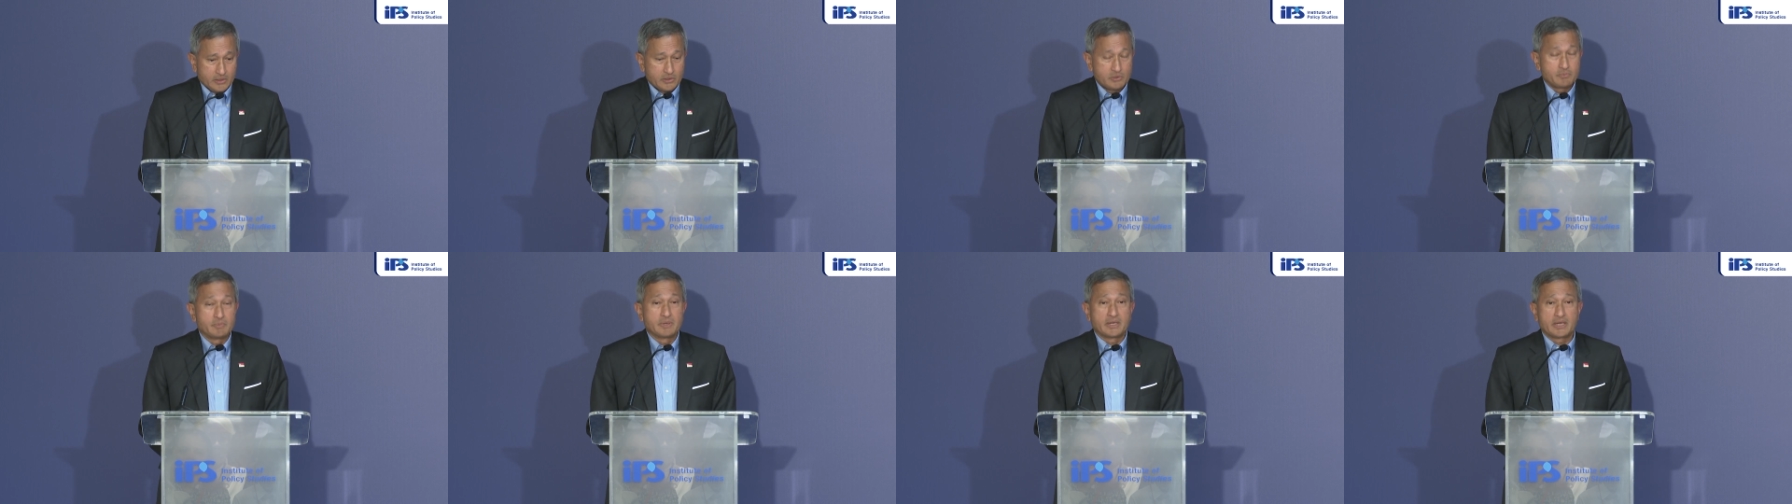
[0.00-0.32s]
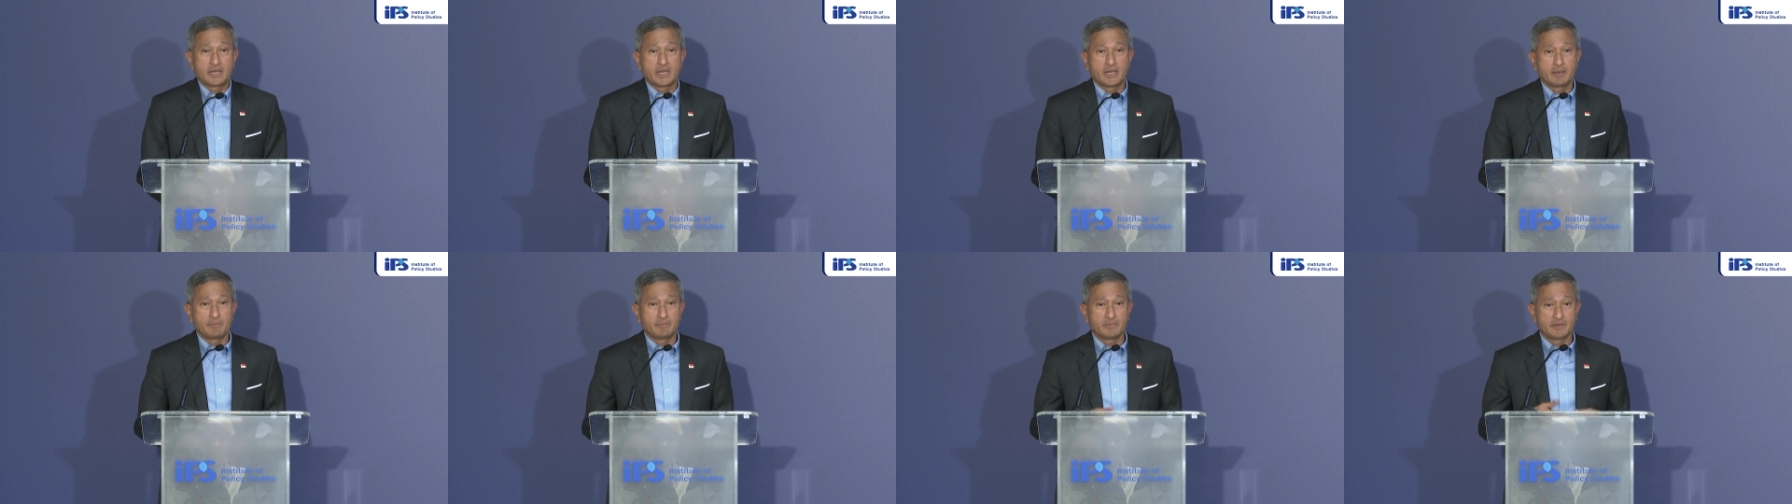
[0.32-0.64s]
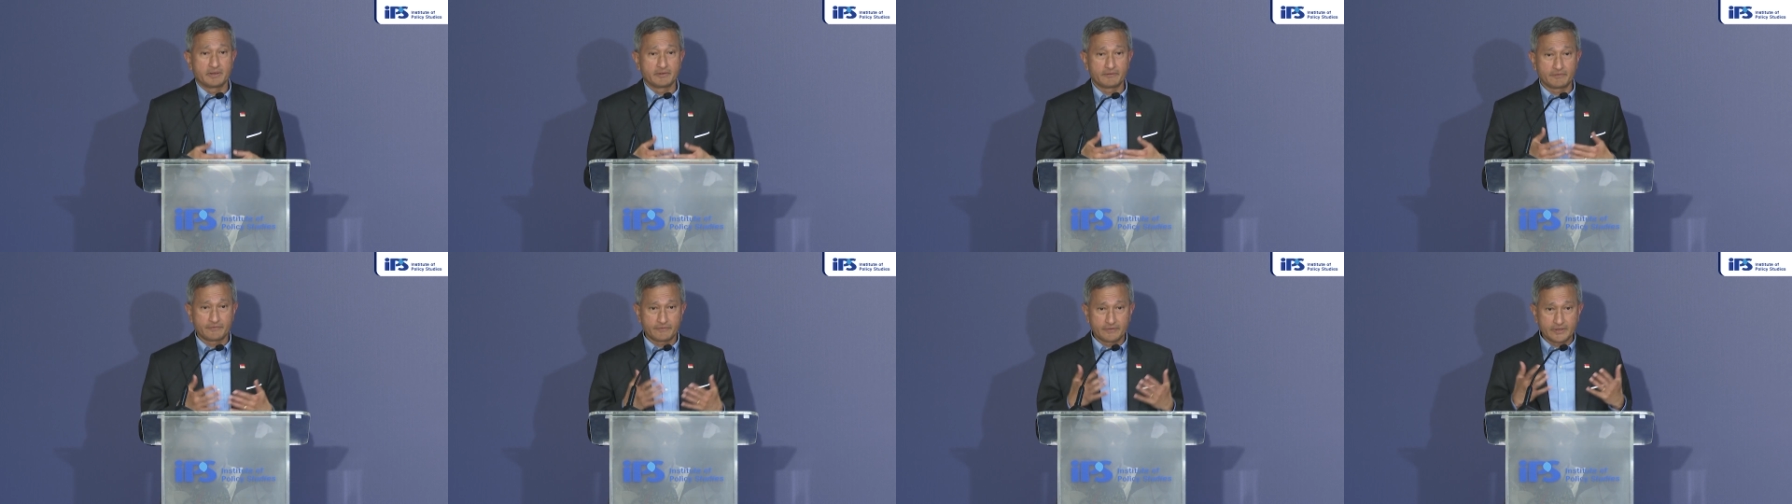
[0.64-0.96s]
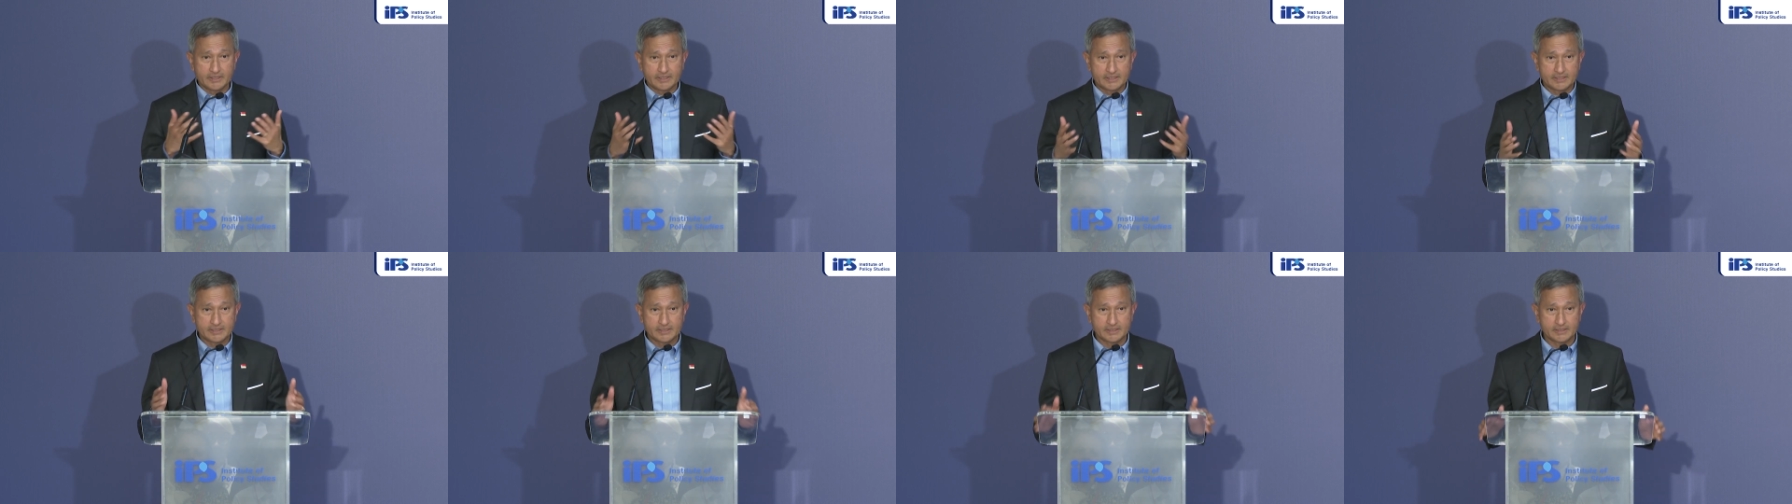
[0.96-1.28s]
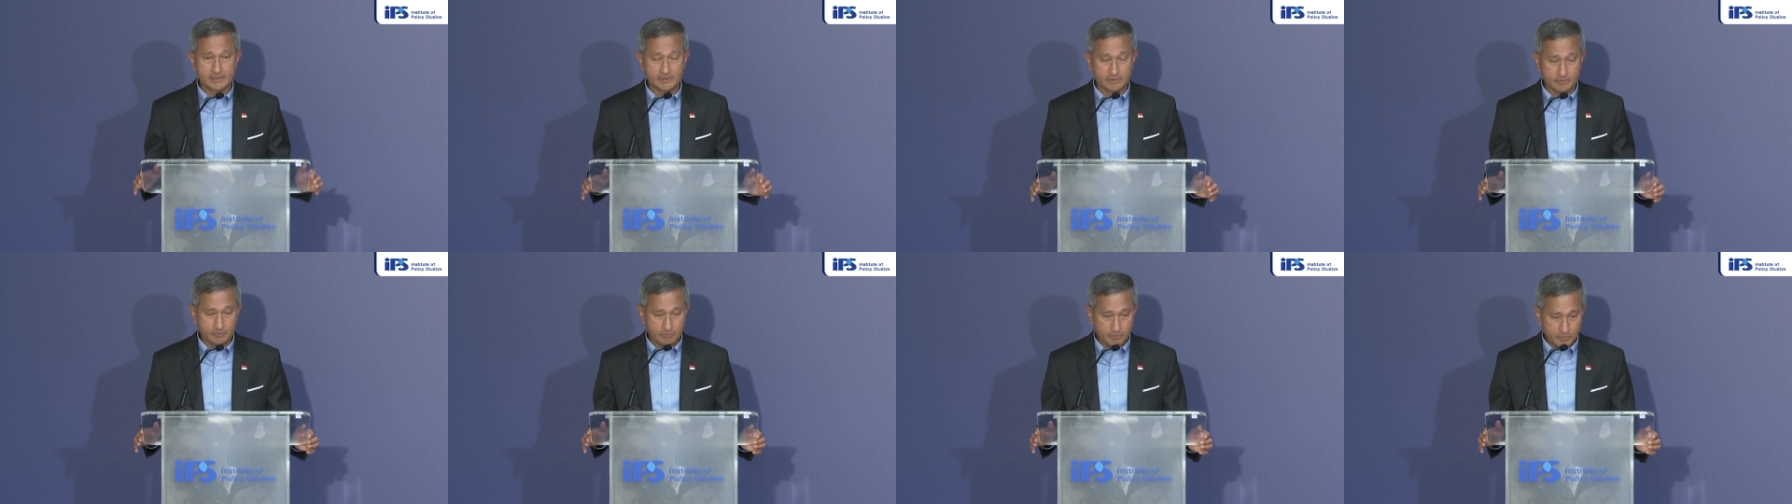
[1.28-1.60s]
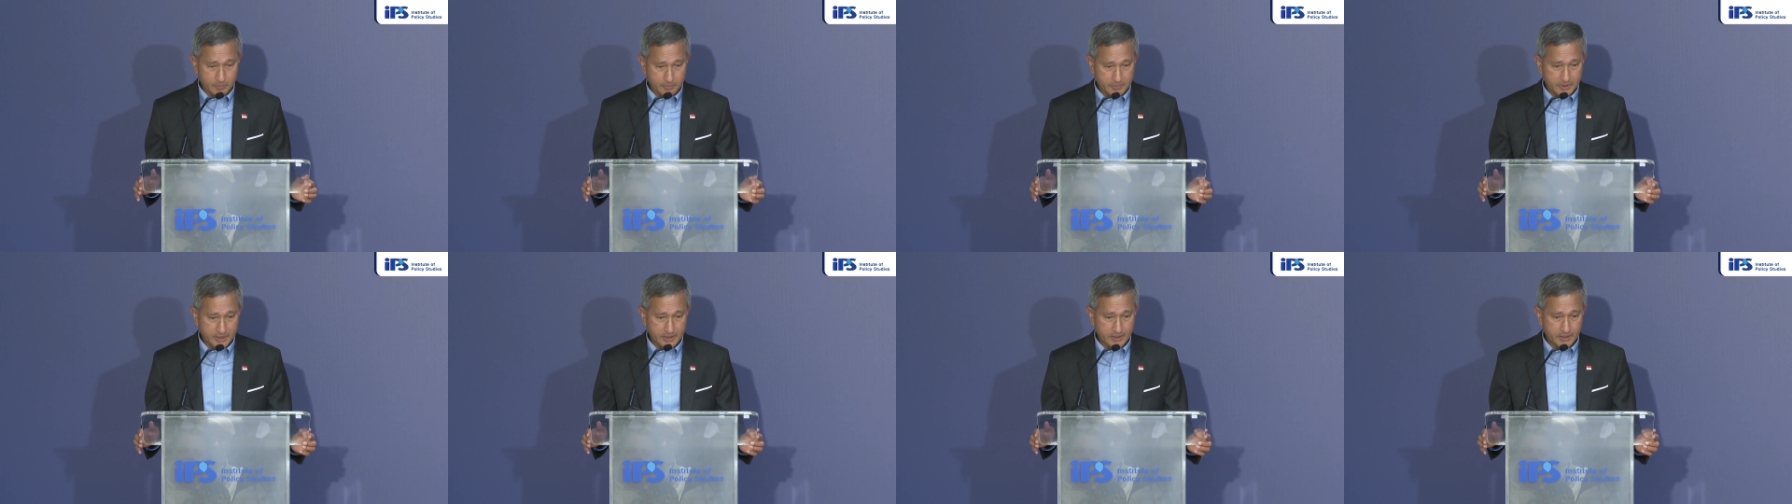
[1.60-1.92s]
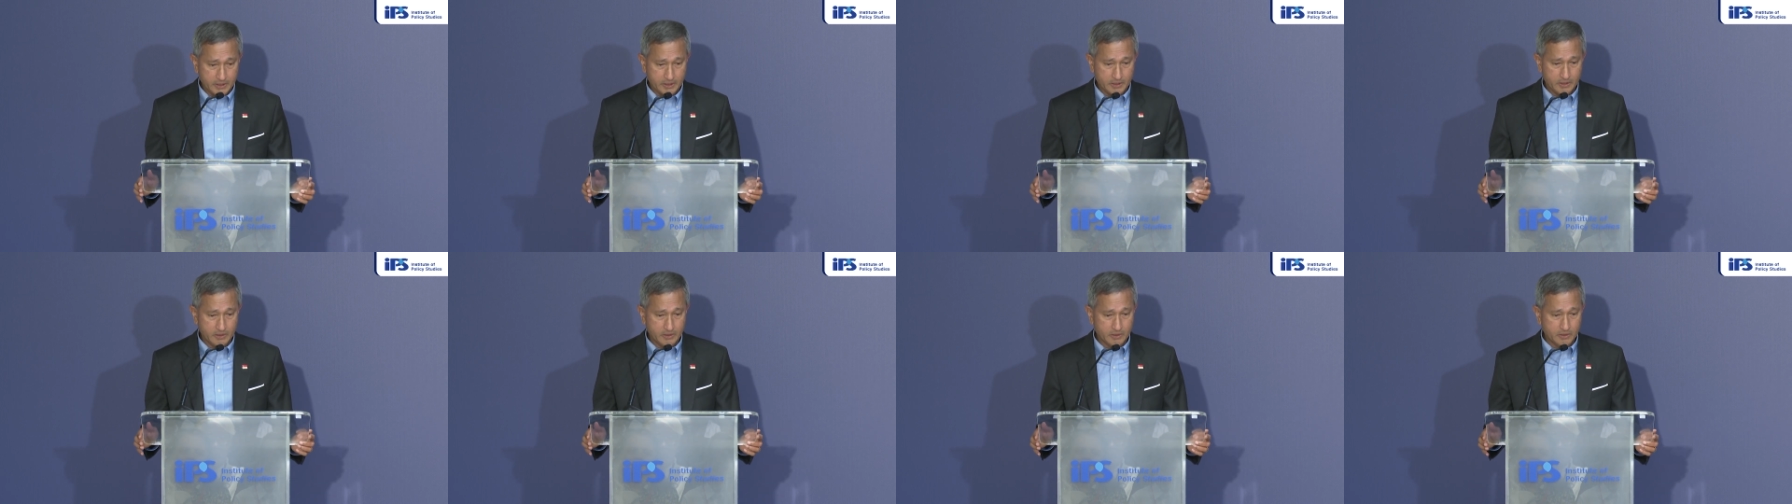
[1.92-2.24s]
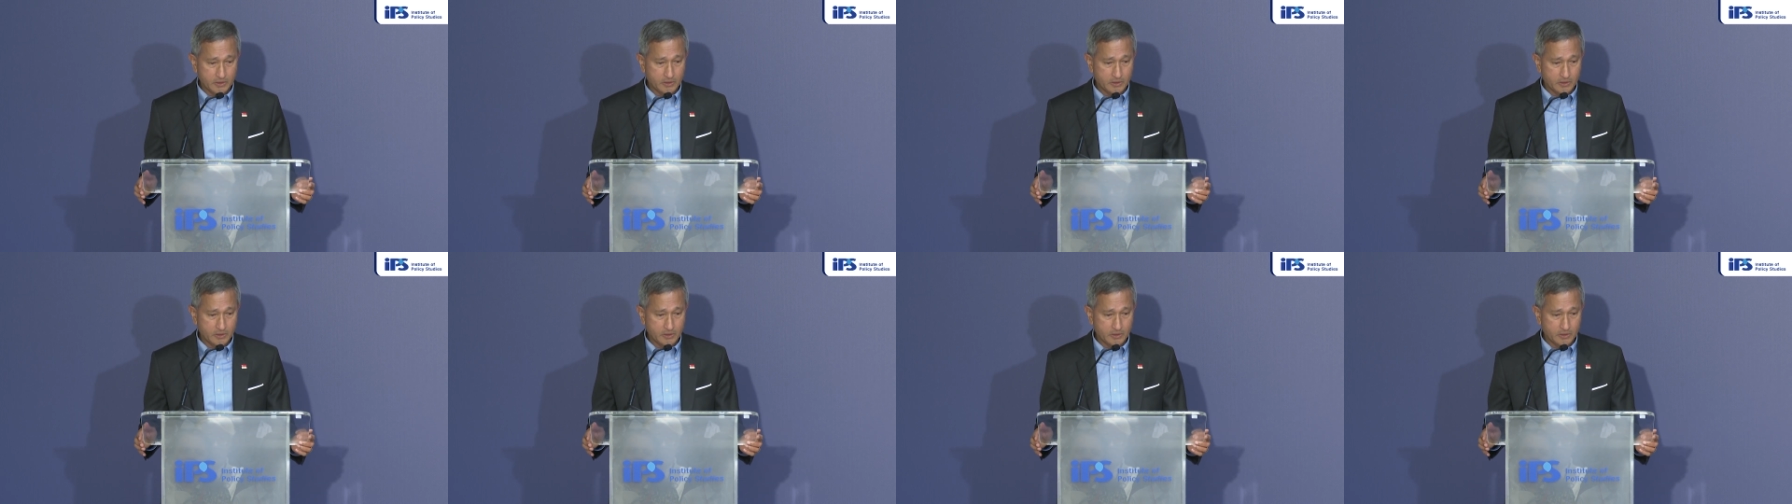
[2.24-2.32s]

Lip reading: You became the first woman